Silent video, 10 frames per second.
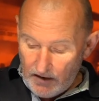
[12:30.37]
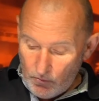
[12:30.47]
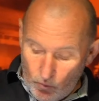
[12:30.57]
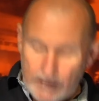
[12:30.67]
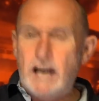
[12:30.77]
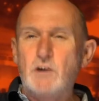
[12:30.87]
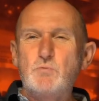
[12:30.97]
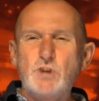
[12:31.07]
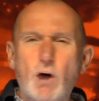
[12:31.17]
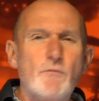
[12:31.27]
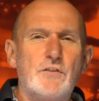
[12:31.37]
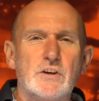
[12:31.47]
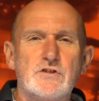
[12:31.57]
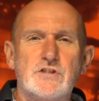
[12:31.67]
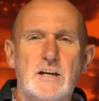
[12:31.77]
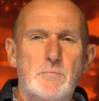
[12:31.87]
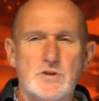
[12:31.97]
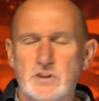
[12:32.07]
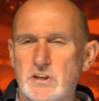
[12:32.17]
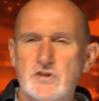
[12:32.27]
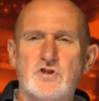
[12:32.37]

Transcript: without confidence that he was going to